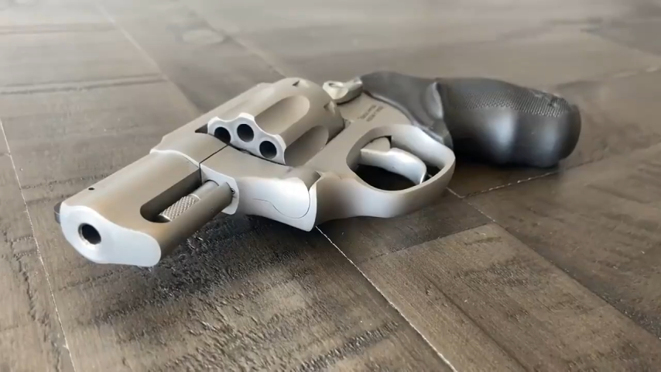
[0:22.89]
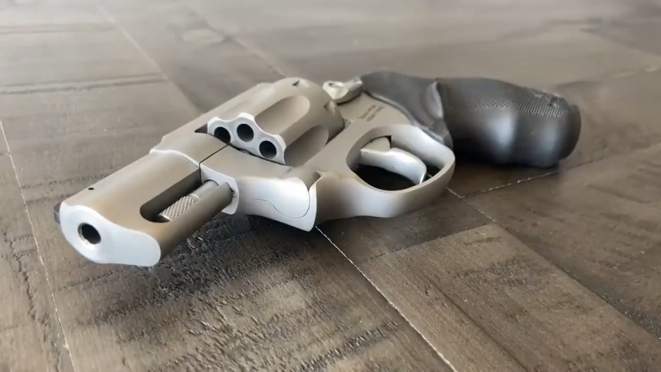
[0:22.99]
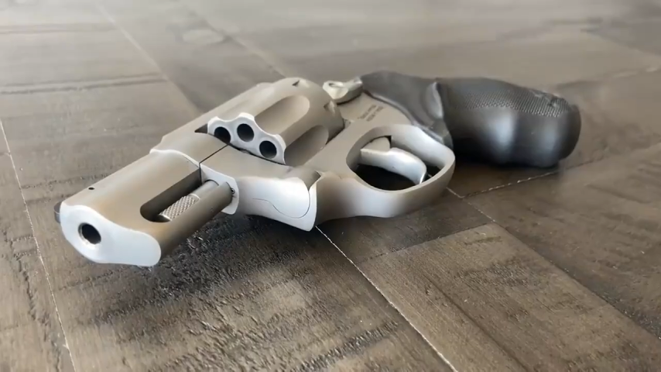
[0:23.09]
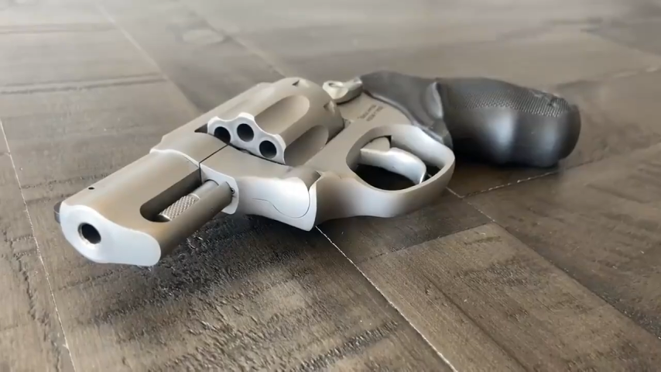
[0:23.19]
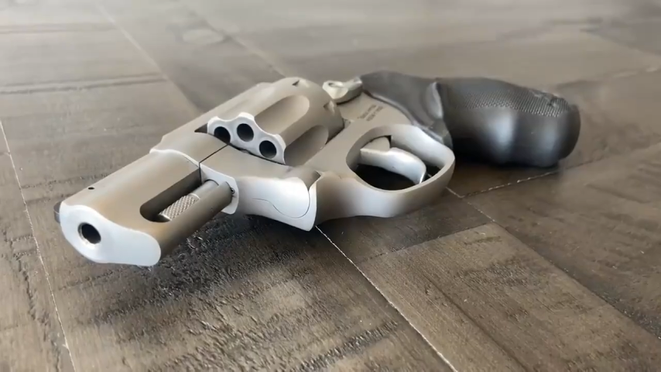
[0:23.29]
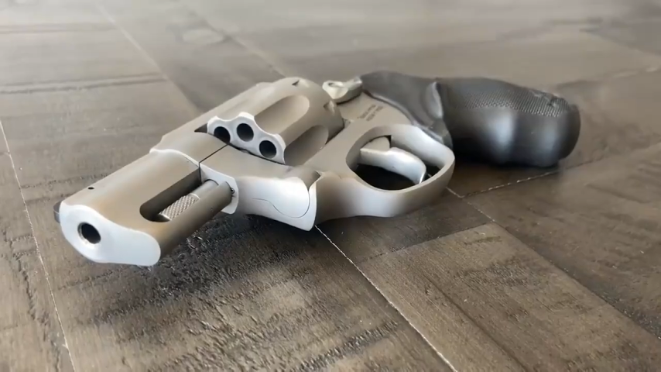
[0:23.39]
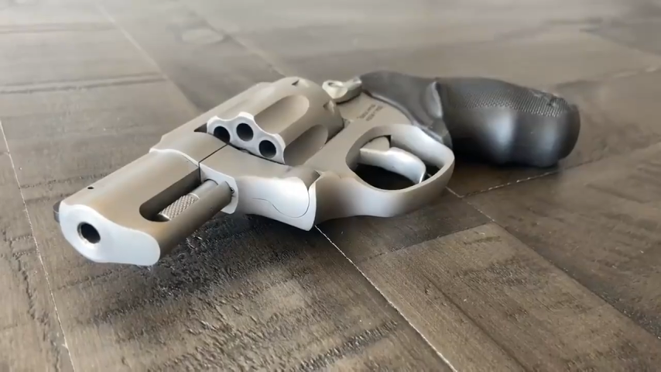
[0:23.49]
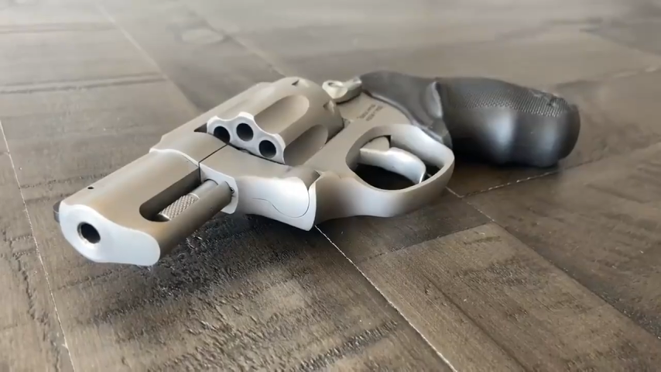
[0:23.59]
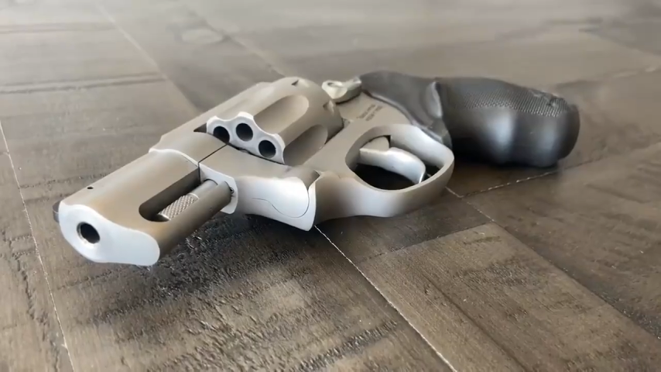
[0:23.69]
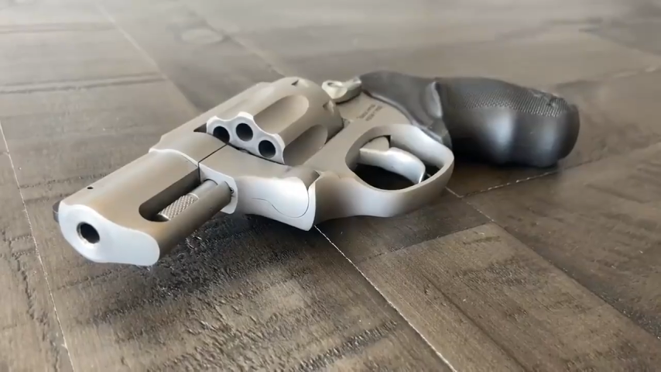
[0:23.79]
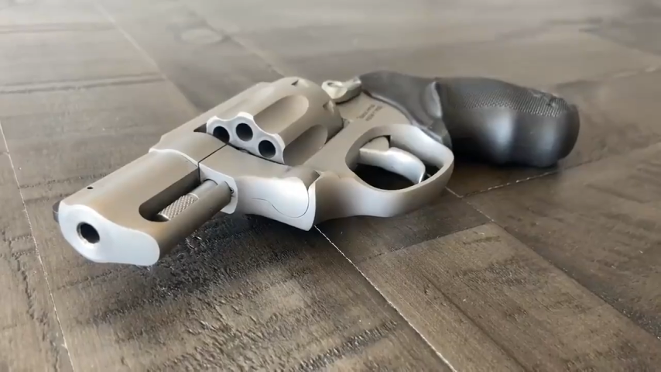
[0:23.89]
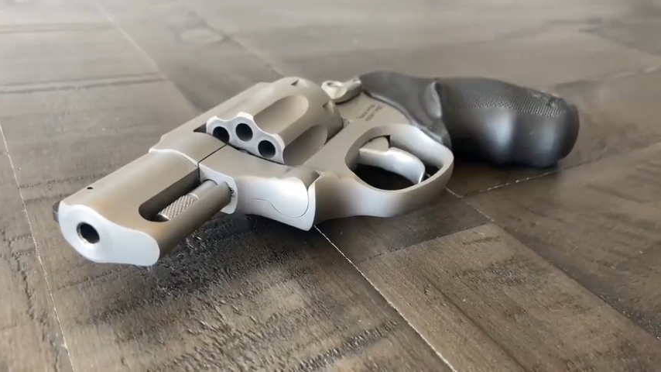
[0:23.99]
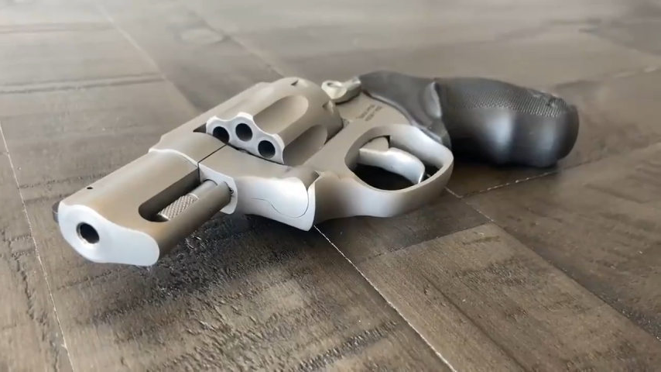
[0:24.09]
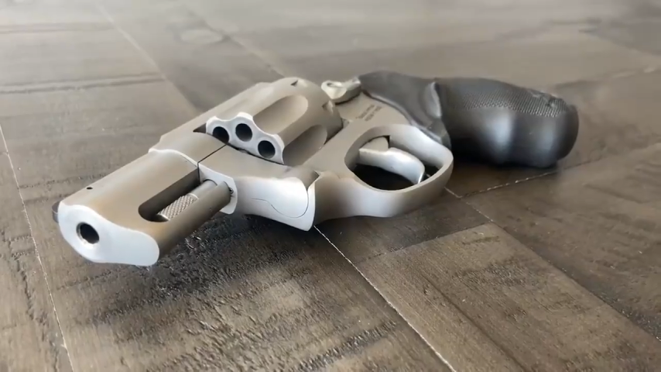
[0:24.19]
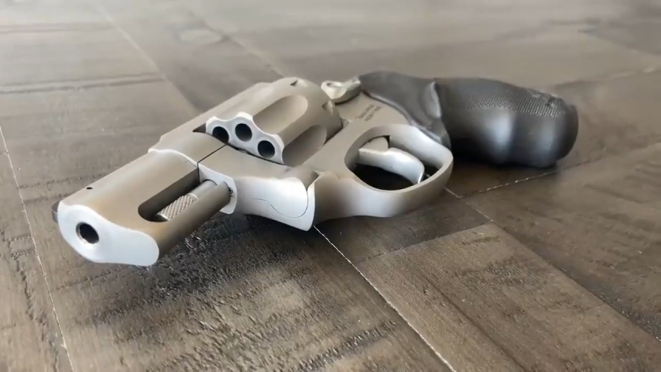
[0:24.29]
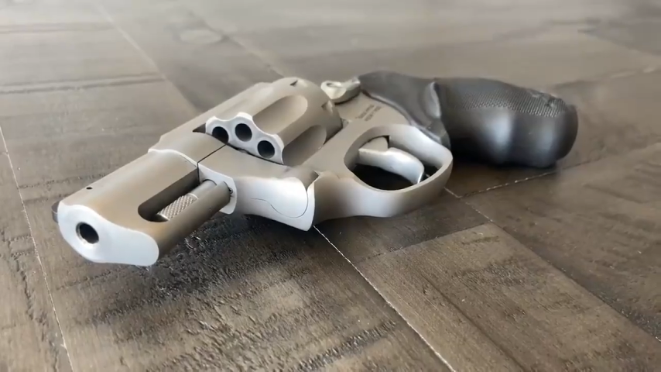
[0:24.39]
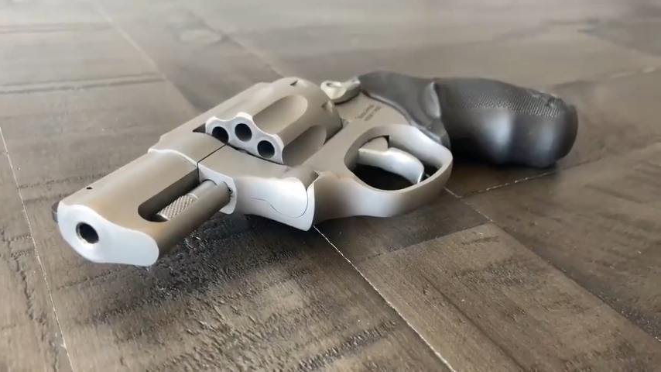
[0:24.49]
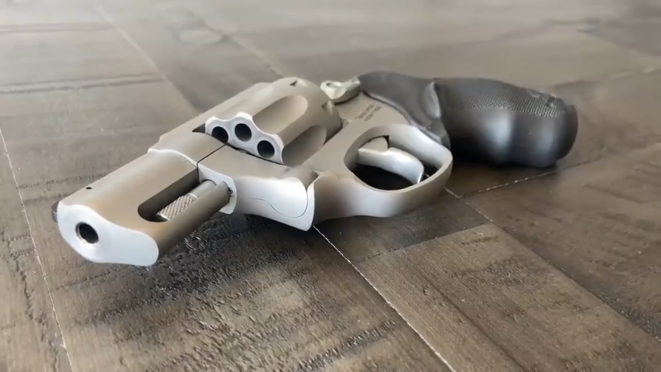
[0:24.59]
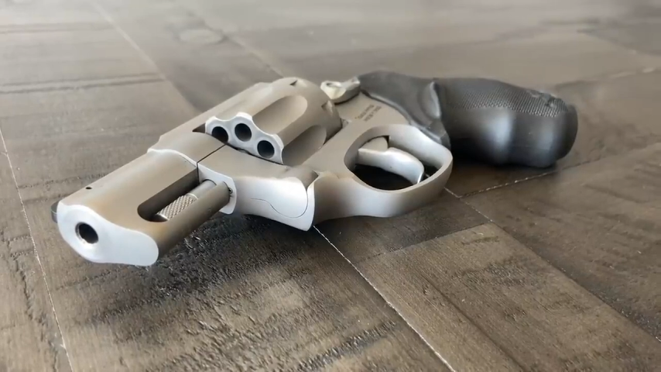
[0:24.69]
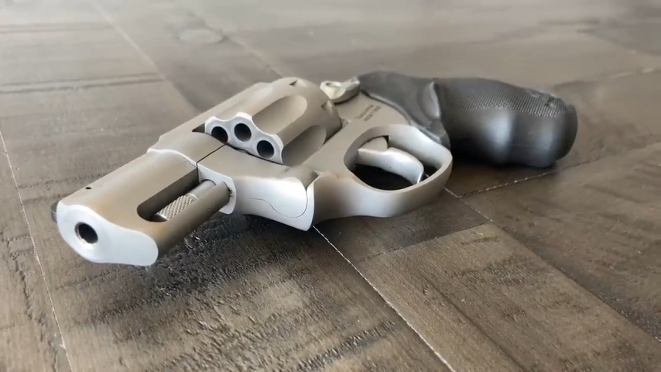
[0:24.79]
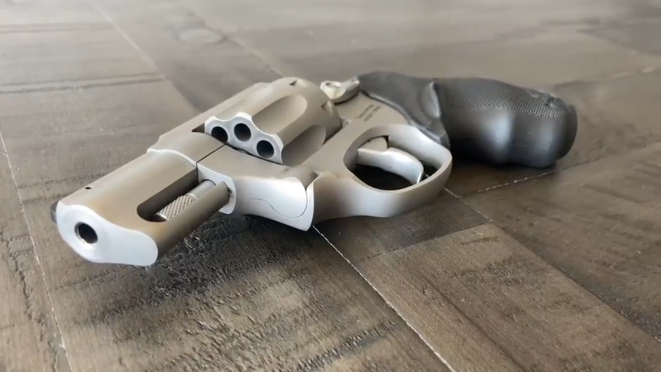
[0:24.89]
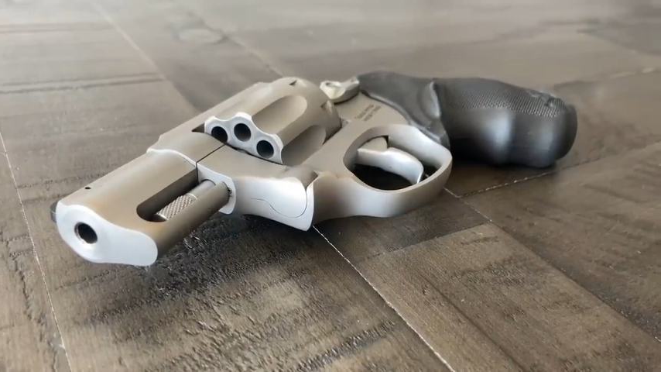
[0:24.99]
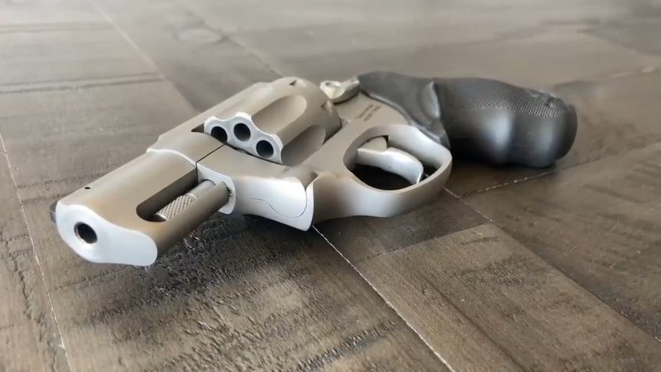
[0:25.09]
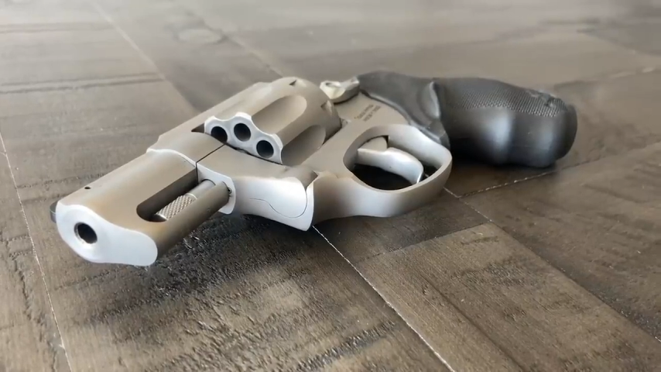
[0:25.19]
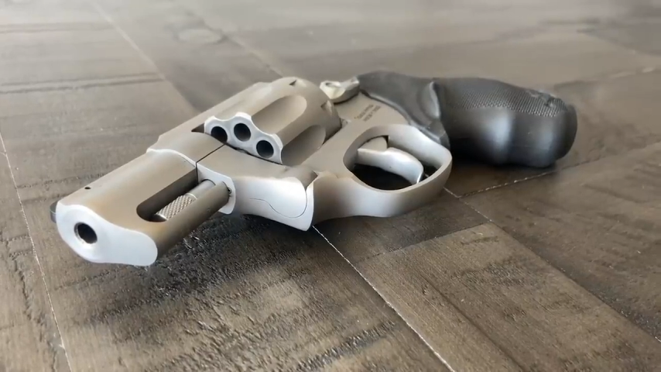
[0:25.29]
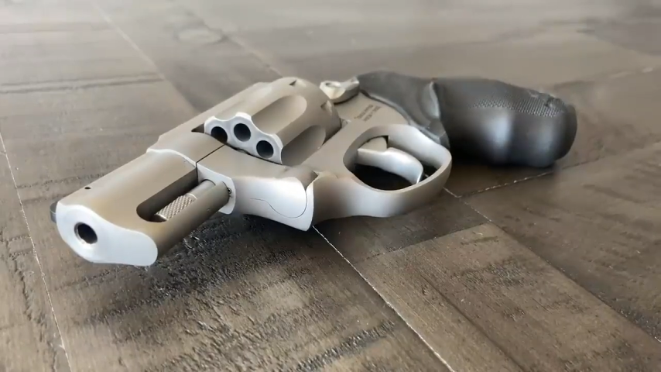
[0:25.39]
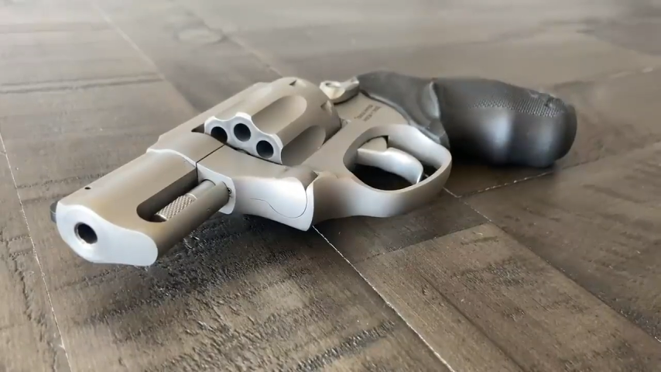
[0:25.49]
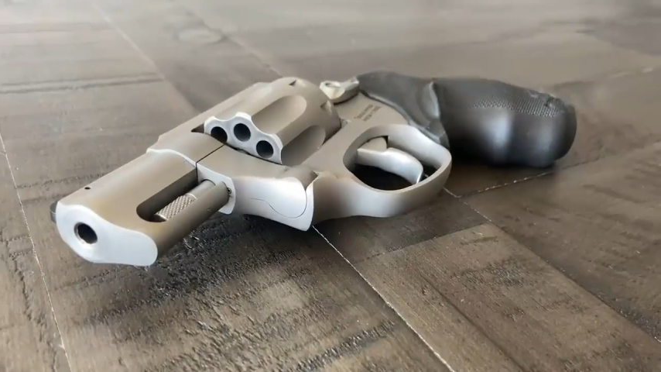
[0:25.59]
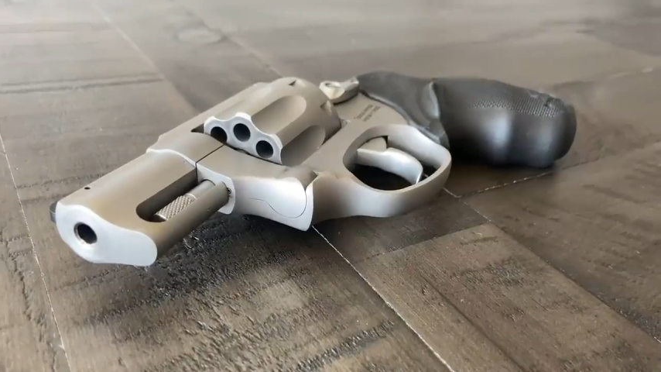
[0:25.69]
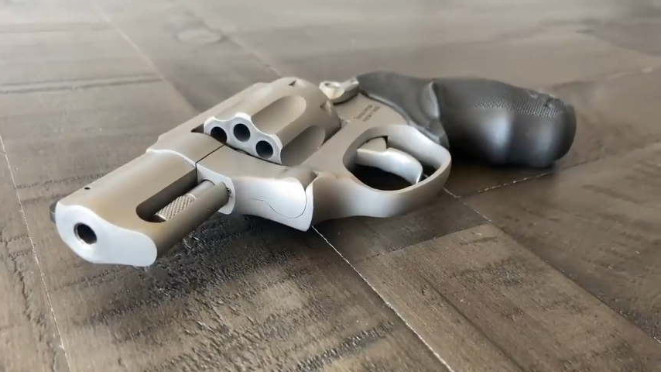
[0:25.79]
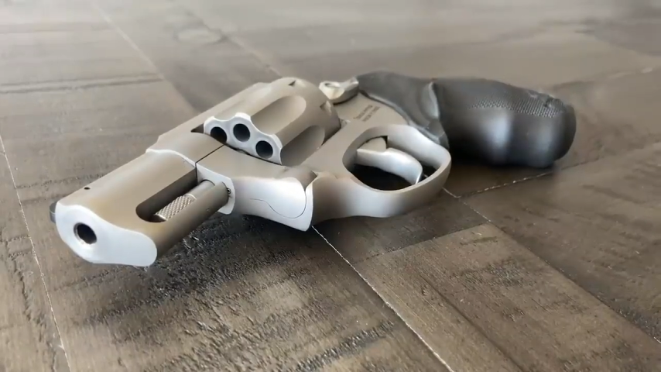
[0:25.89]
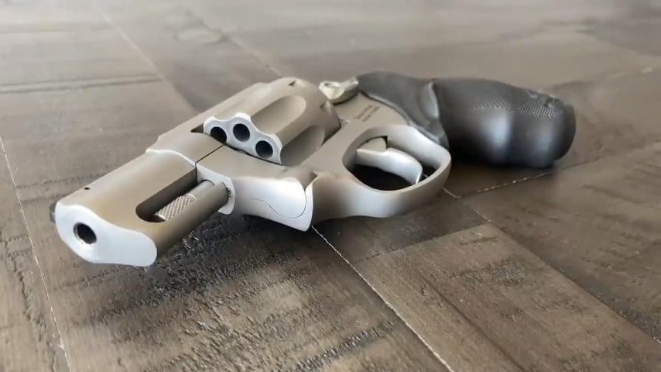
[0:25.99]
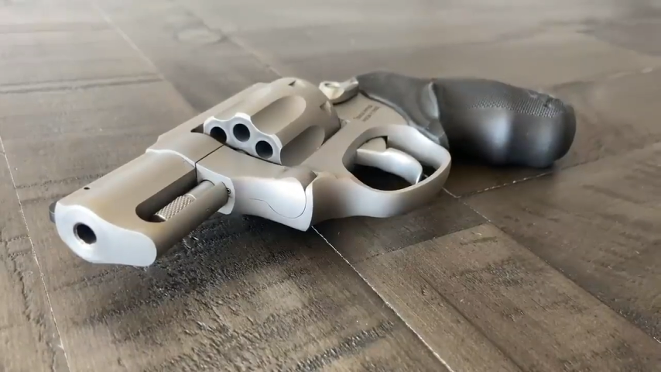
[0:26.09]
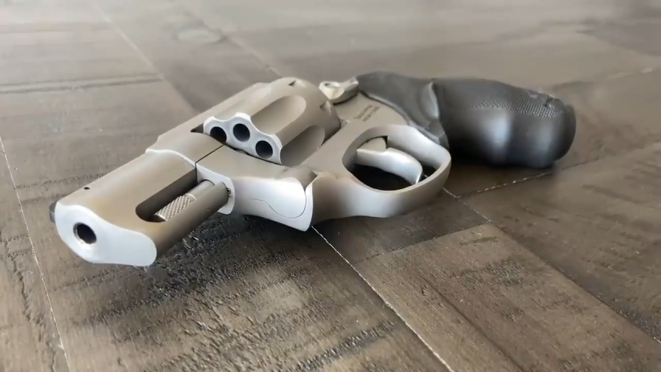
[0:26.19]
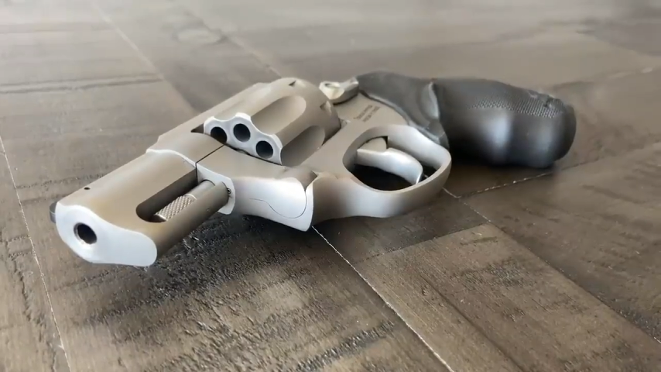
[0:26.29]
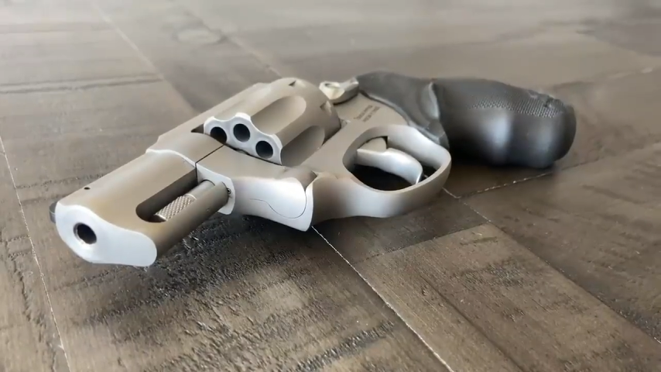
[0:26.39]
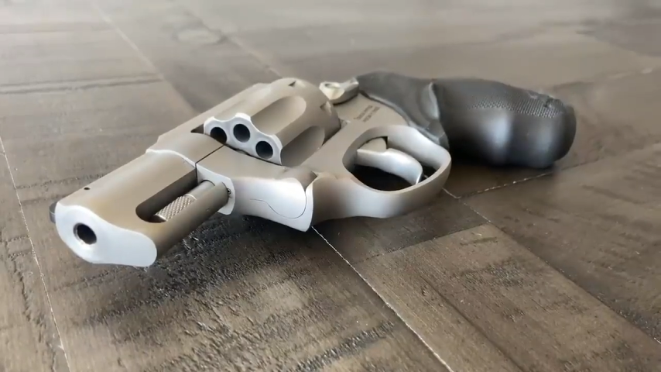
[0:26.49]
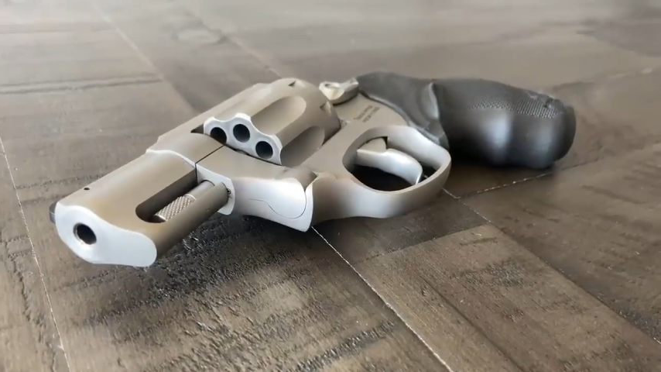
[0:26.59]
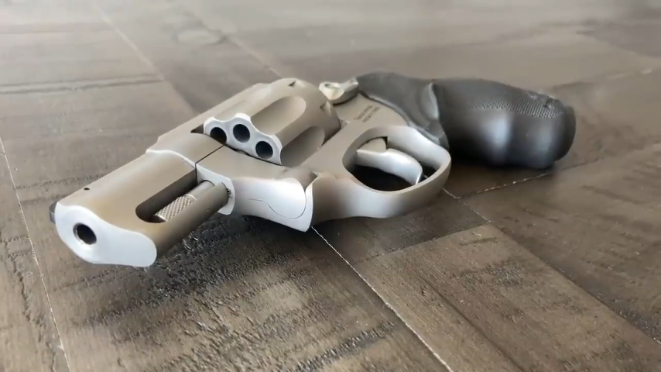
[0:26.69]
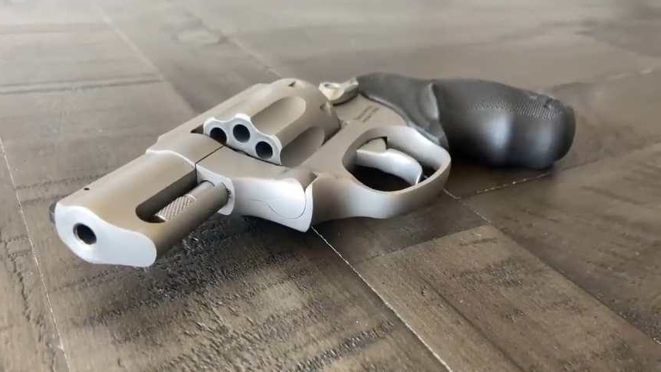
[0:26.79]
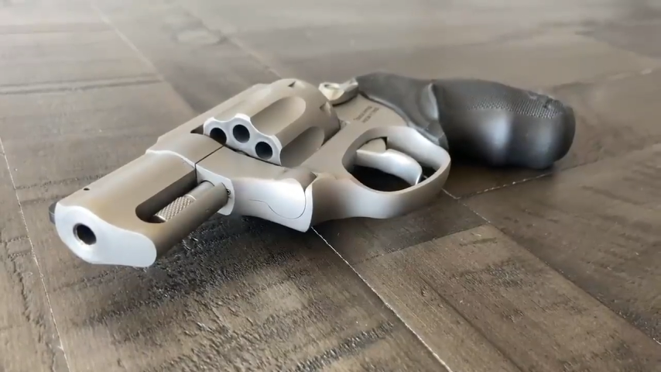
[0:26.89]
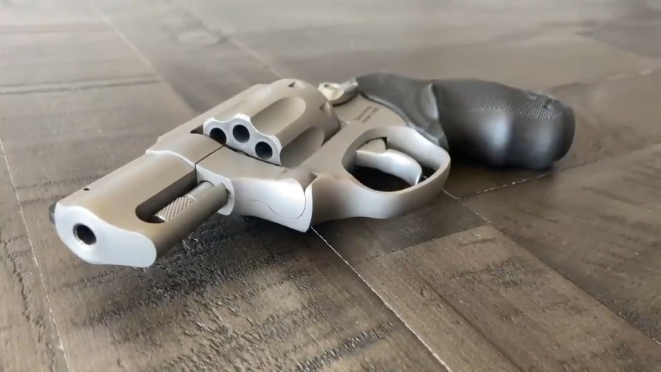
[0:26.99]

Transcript: No face is visible, so there are no lips to read.